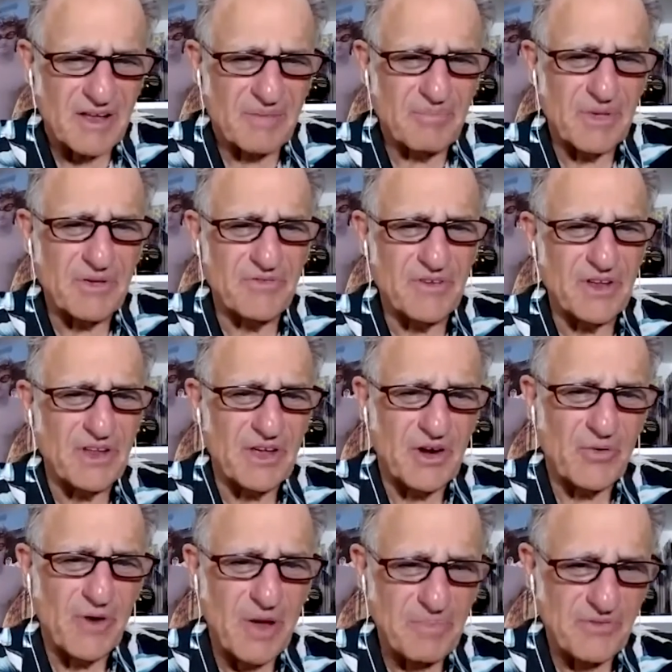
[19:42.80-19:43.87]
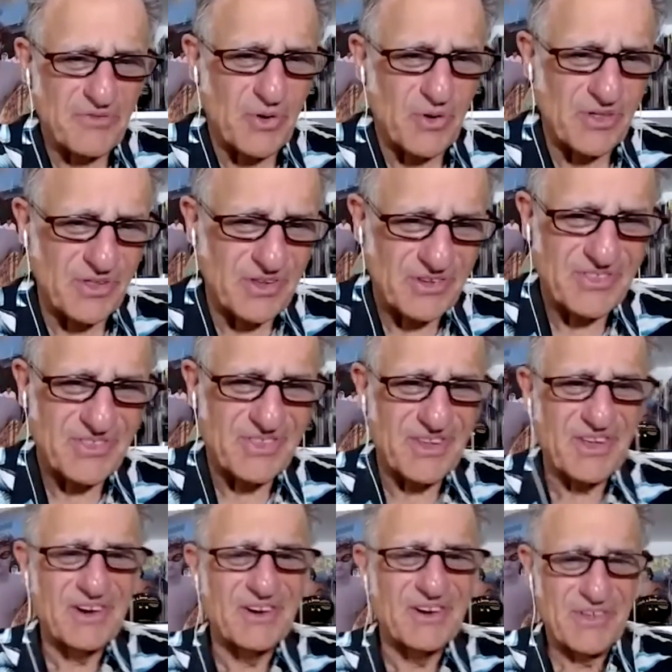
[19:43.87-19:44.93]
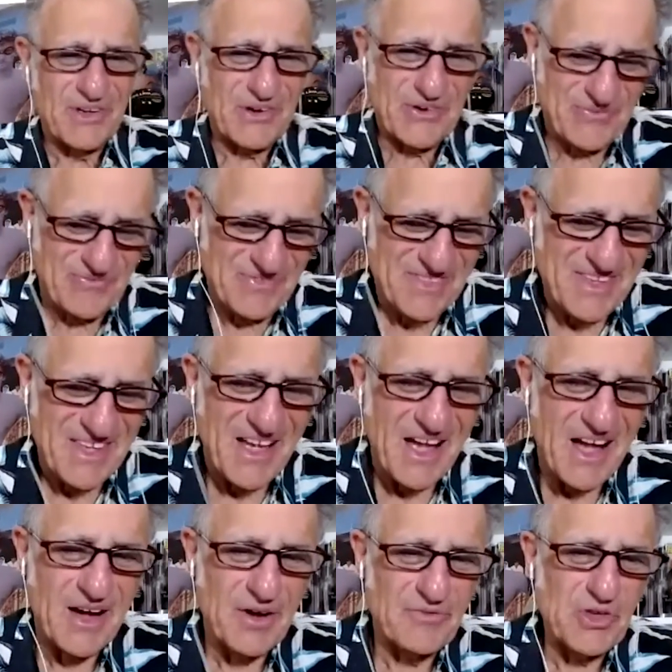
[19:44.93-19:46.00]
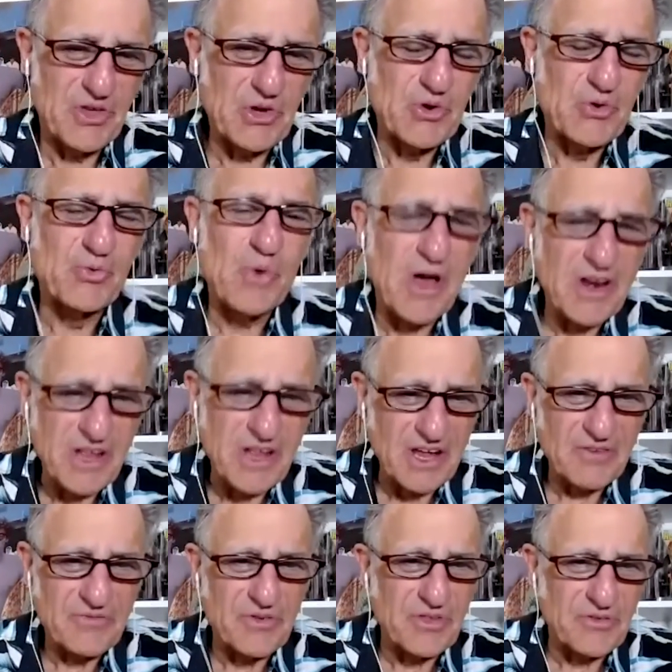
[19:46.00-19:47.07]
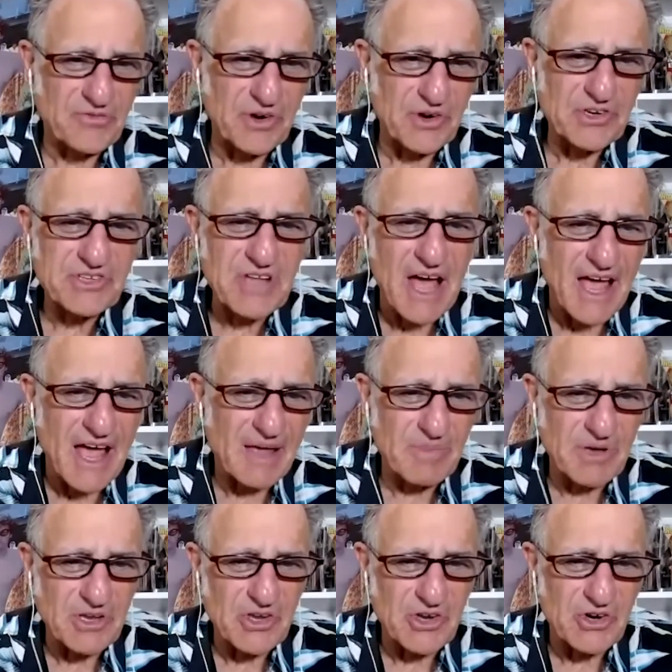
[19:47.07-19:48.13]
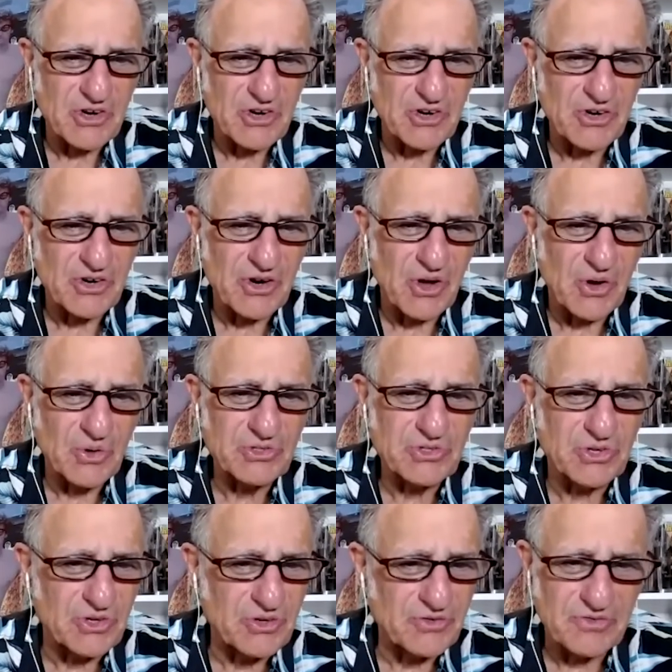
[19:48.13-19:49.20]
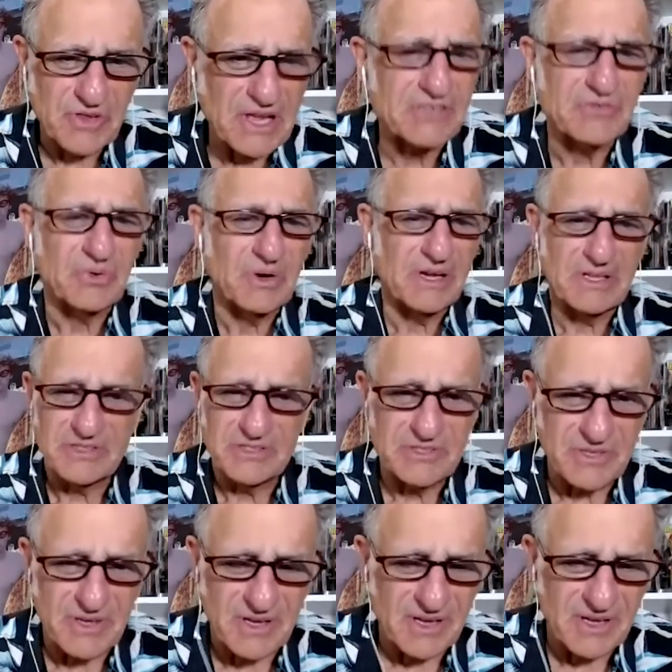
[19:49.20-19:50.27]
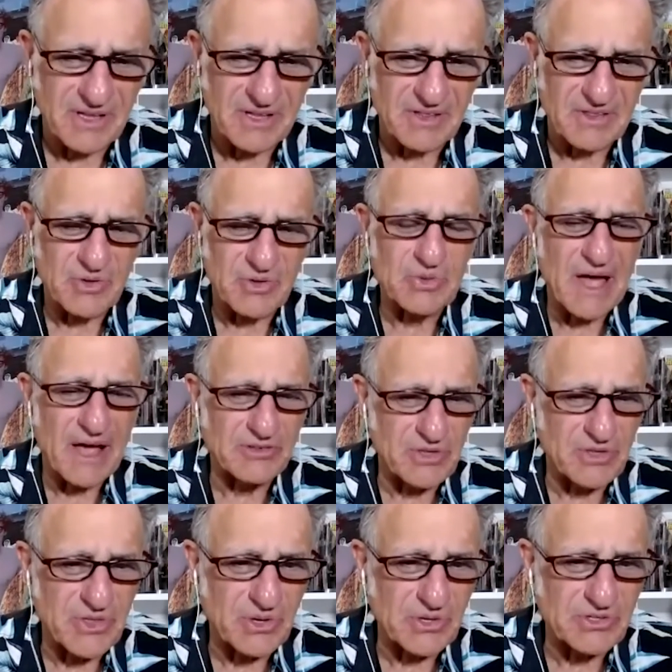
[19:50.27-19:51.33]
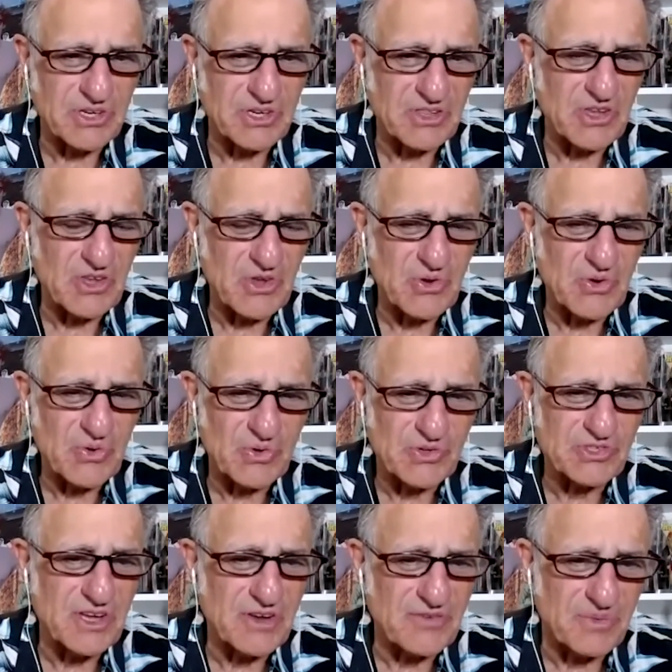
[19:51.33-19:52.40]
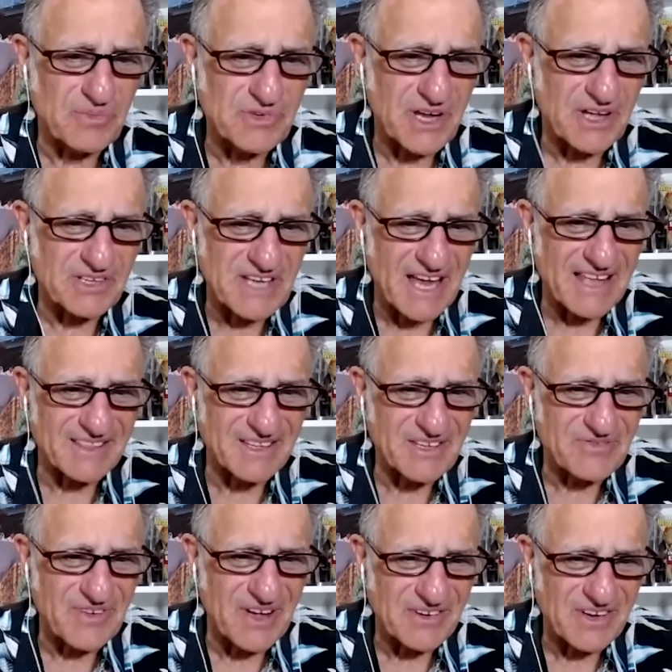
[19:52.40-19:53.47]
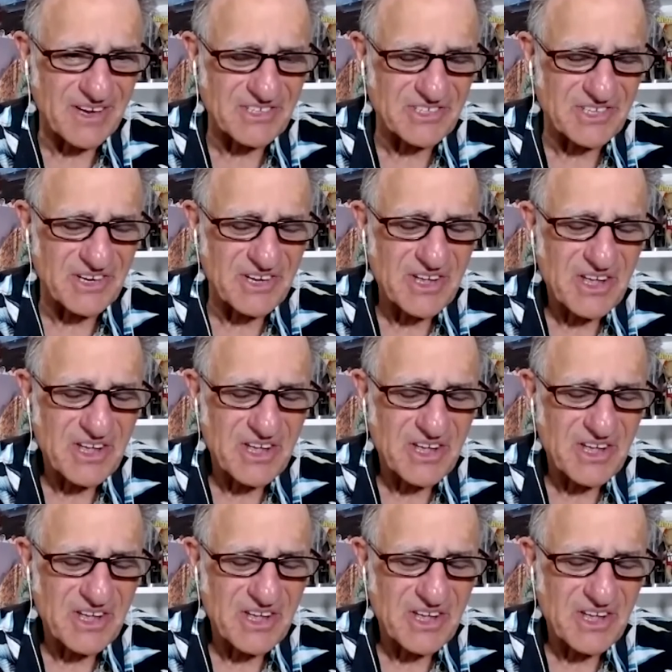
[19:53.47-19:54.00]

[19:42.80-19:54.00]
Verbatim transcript: me video right before this the interview of you running for the first time in your Össur Flex Runs in 2013 that you received from Challenged Athletes Foundation.